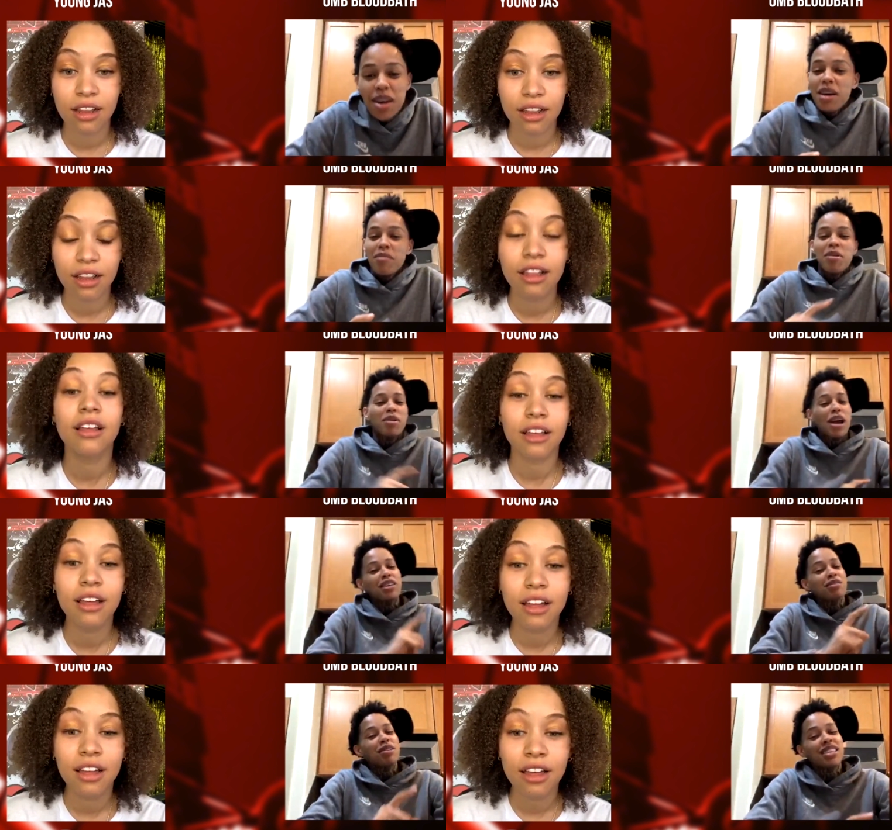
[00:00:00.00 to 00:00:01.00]
Speaker 1: But when I used
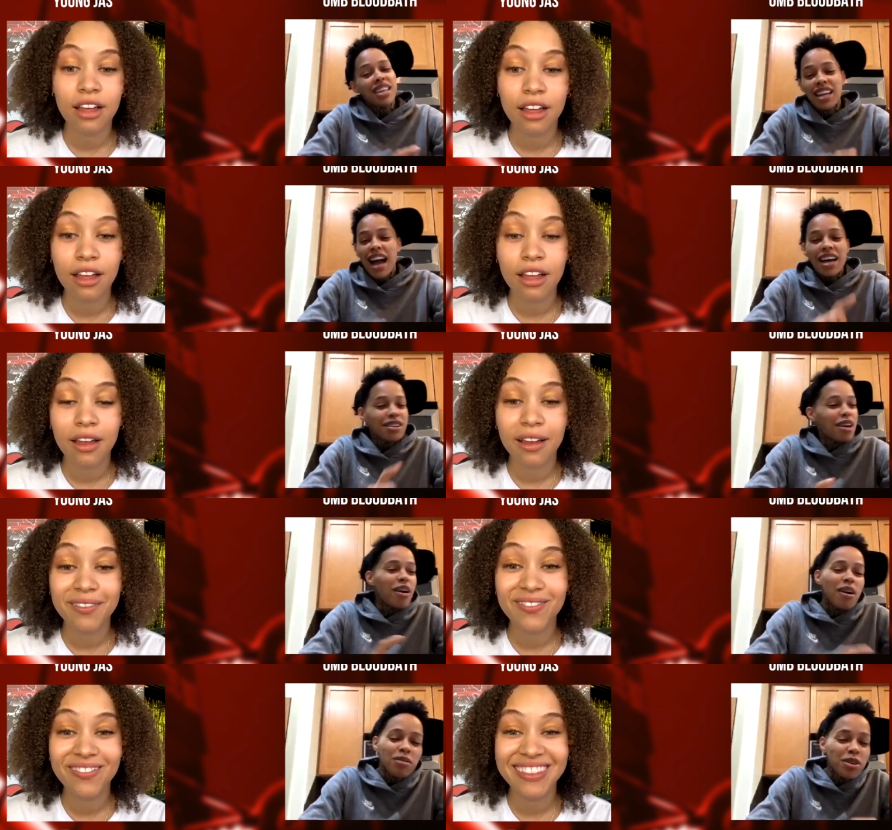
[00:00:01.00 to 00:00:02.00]
to be telling her,
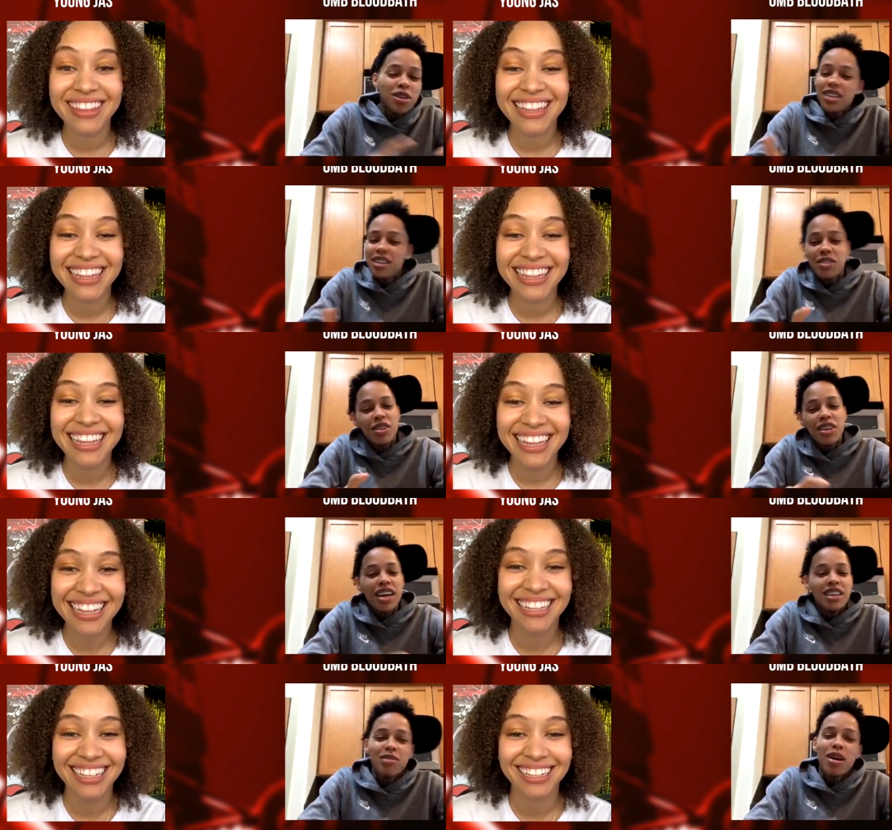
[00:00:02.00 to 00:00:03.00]
oh, I'm doing this, I'm doing that,
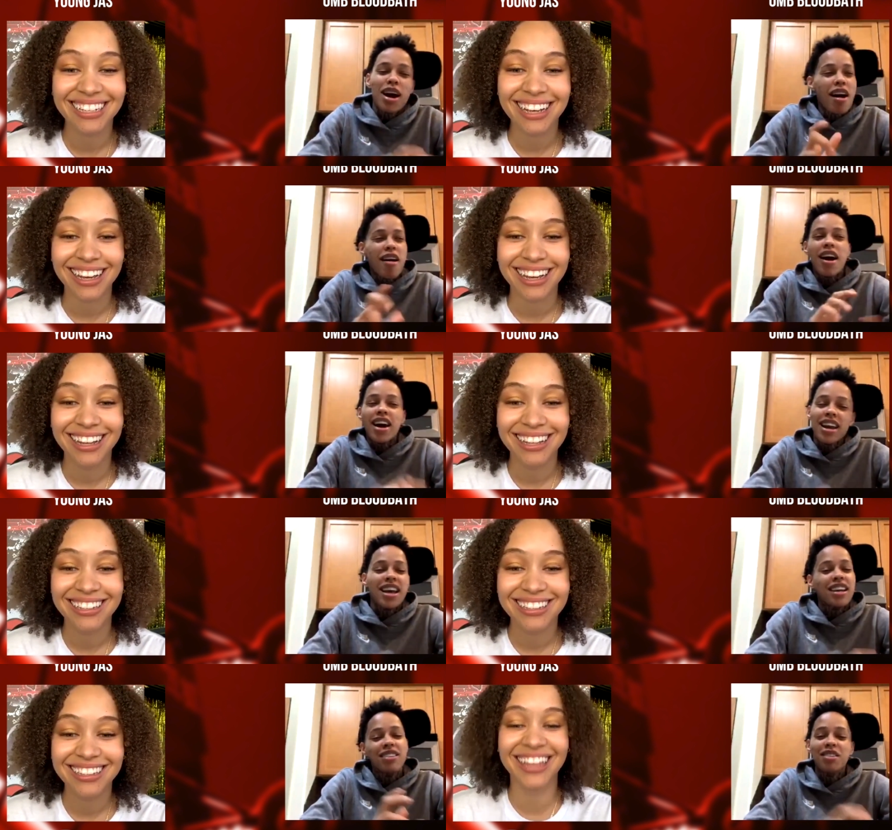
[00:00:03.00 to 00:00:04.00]
she was like, all right.
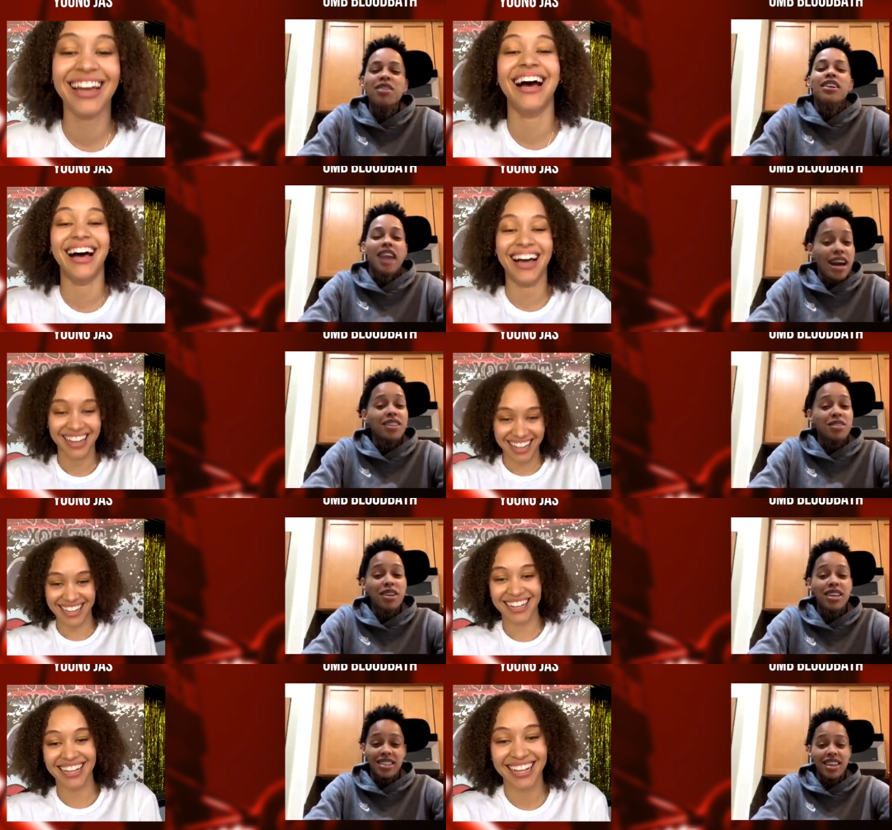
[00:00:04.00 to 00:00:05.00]
Good
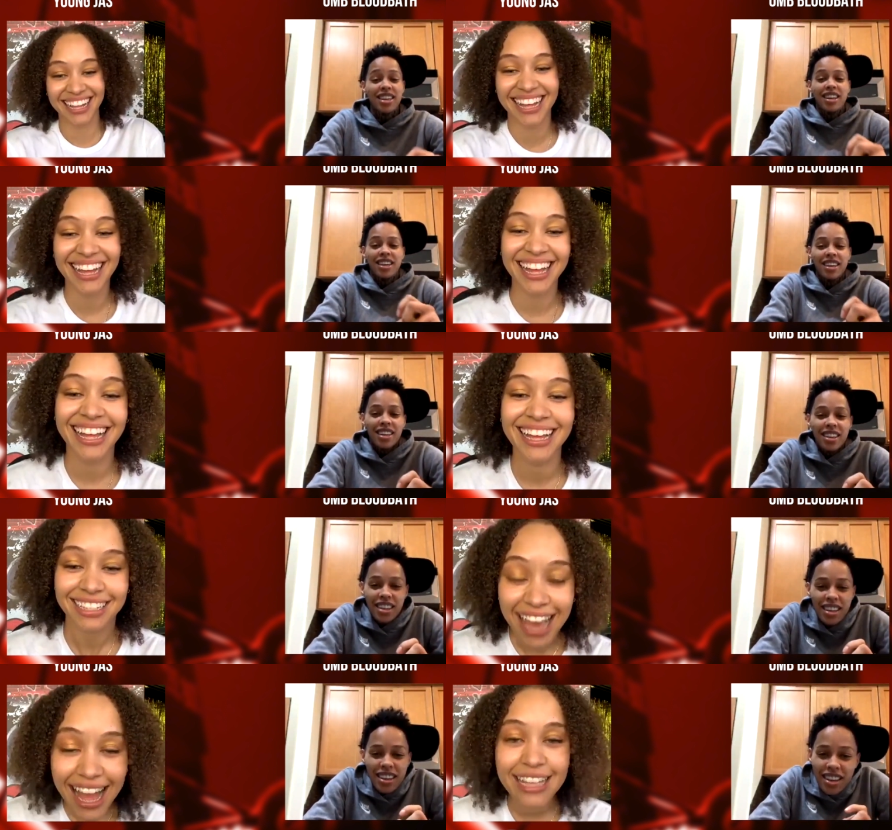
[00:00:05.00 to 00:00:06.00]
to see it.
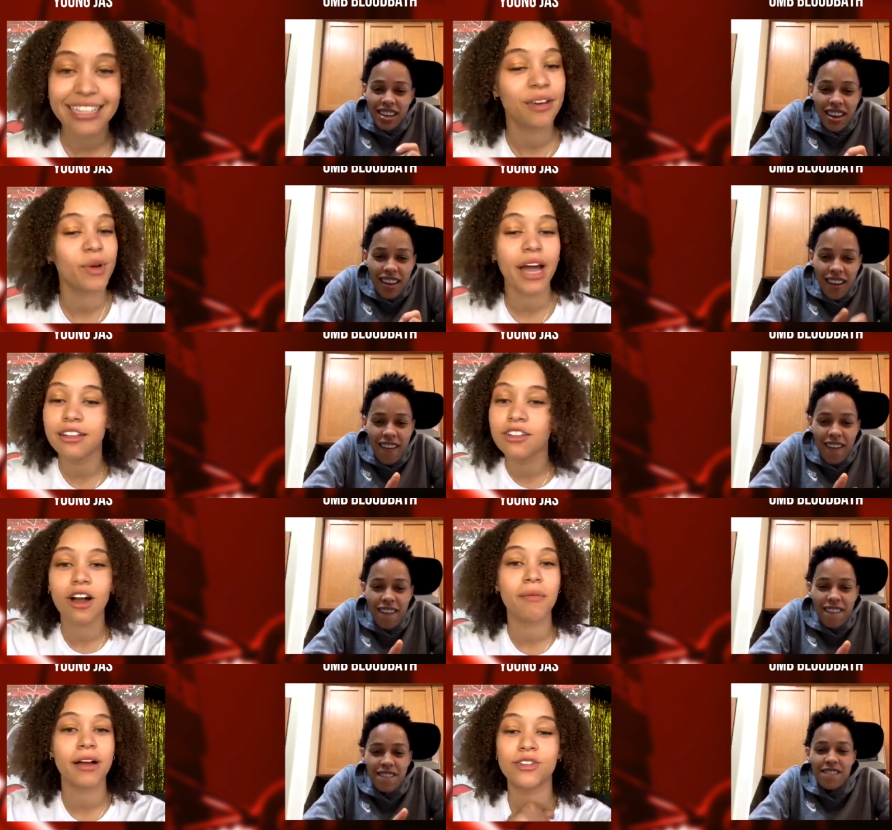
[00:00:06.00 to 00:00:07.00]
Speaker 2: Yes, and we got to talk
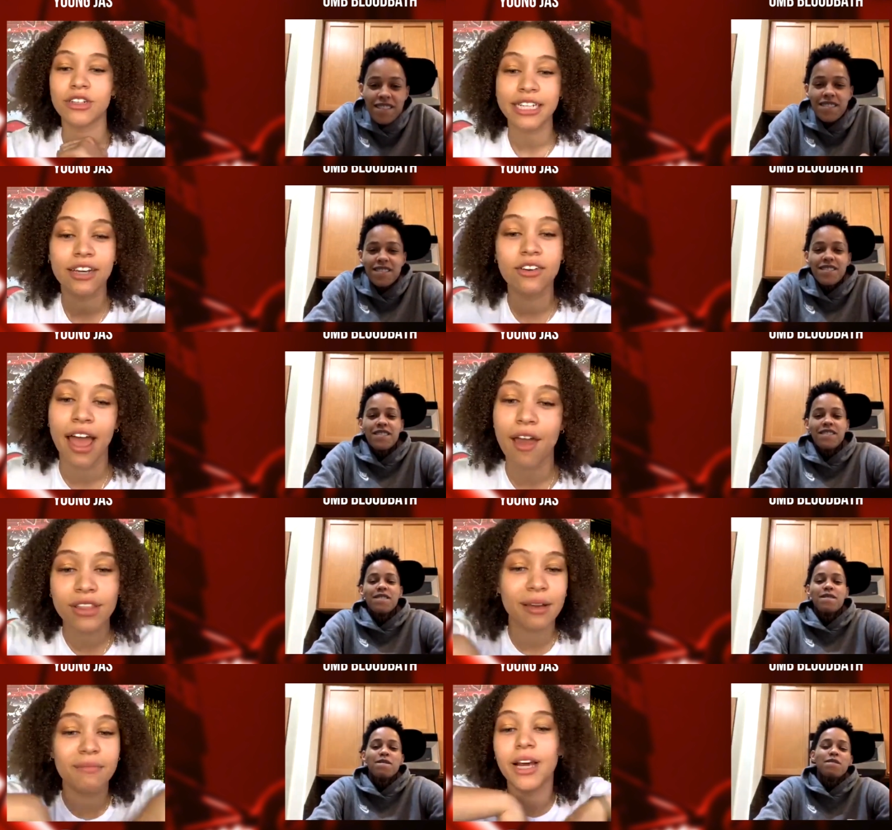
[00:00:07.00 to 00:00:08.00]
about your deal and
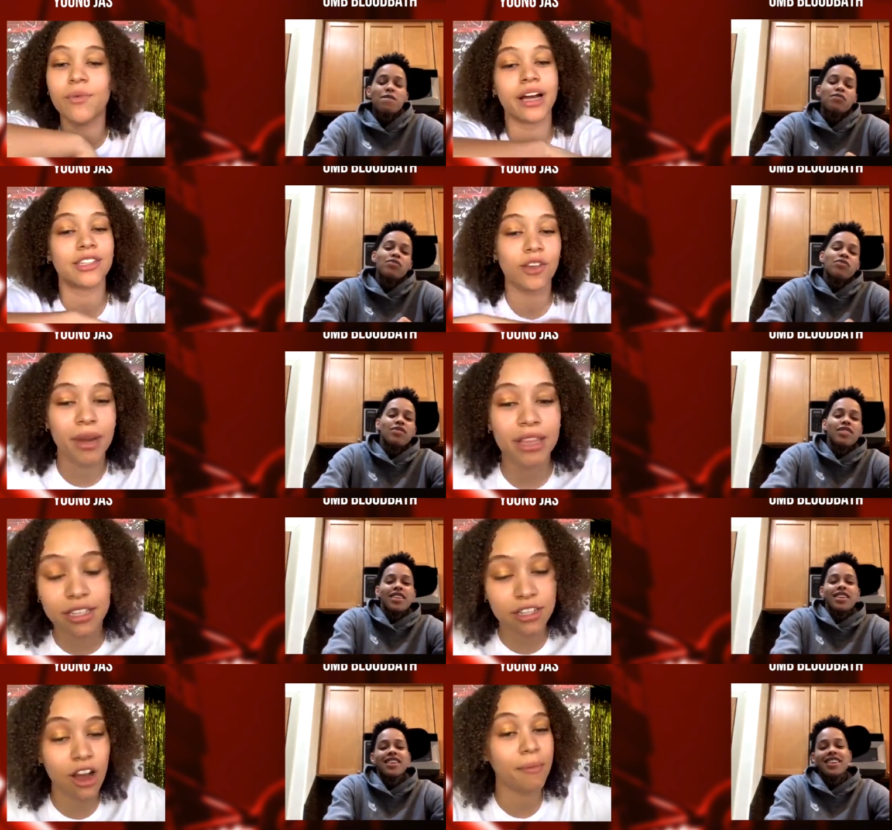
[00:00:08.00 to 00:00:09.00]
everything, Blood. We got so many things to
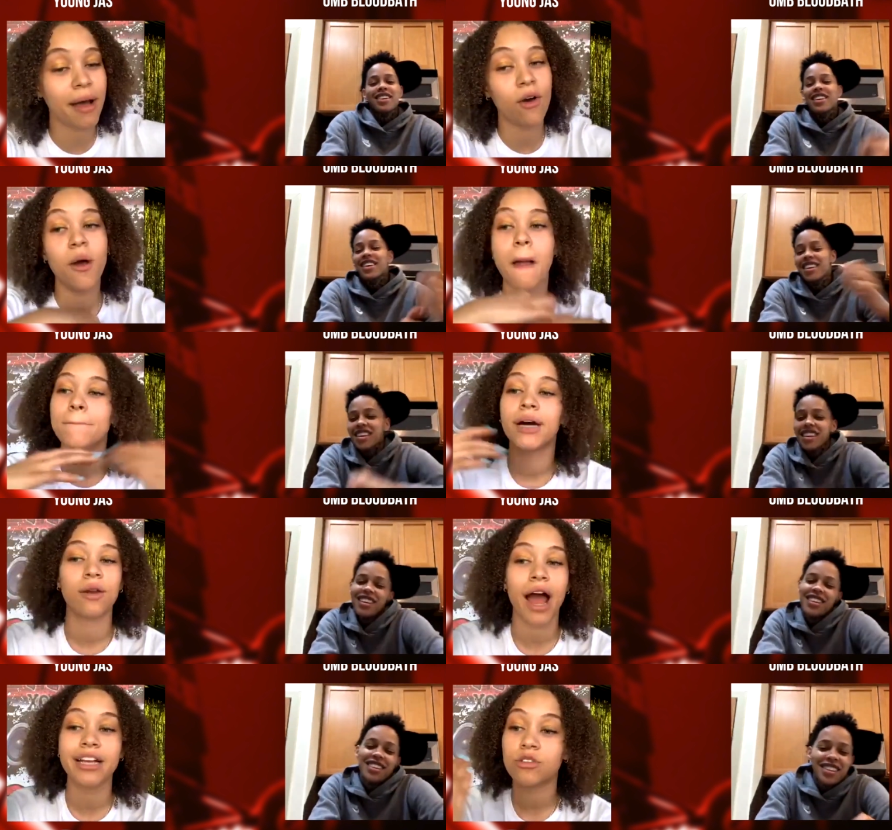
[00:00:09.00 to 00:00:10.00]
talk about, but
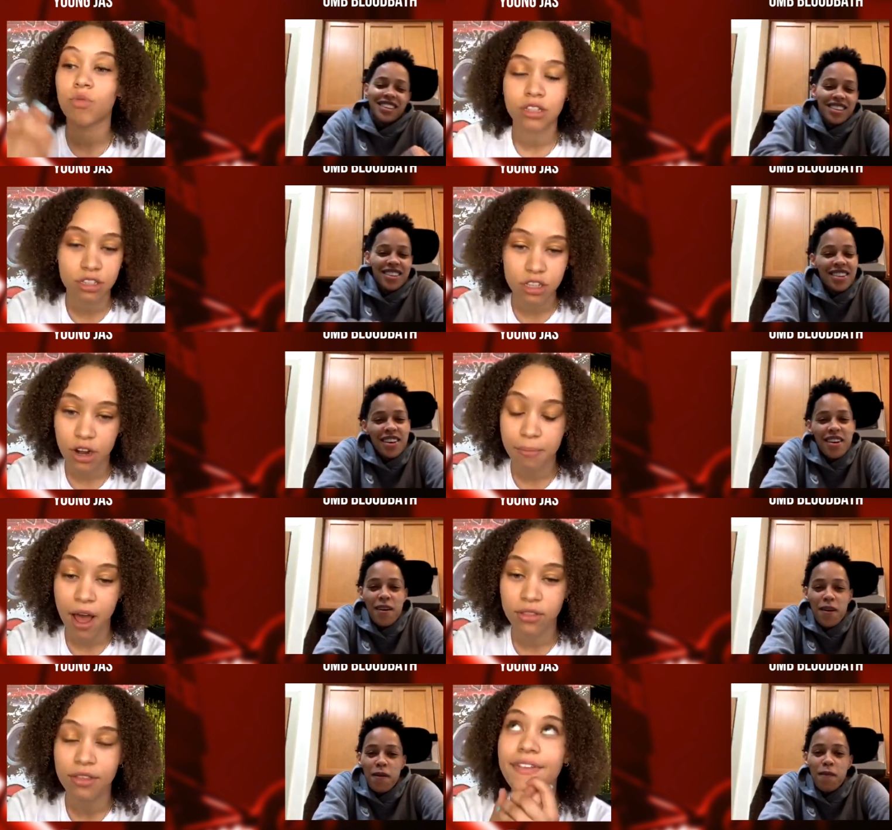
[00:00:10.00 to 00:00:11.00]
I just wanted to start
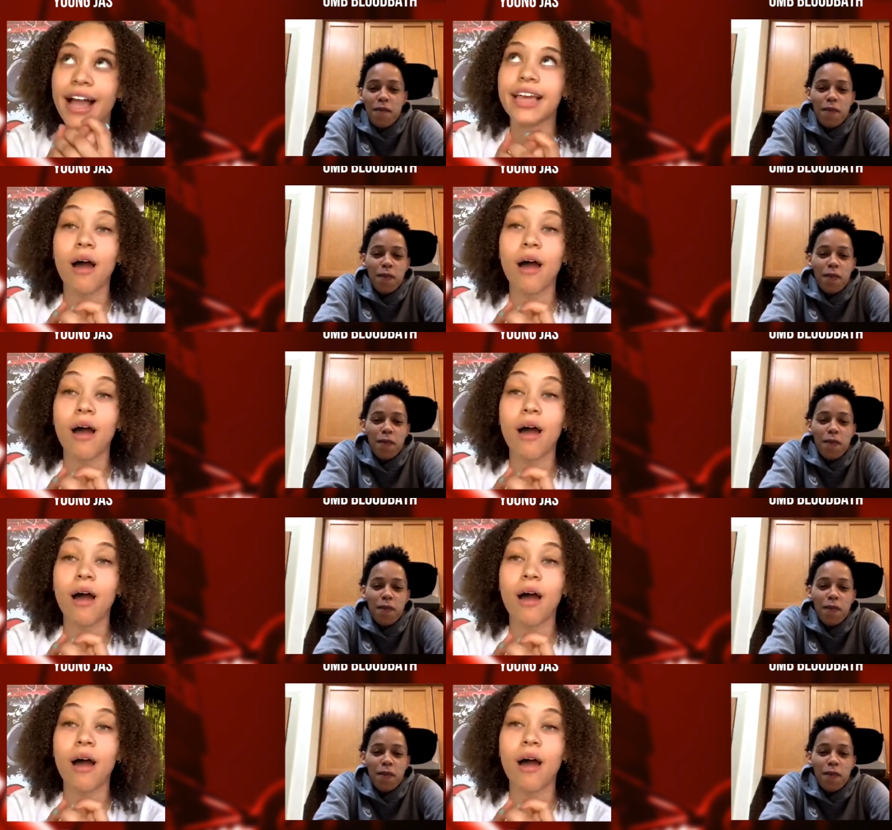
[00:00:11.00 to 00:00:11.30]
about the fact that I was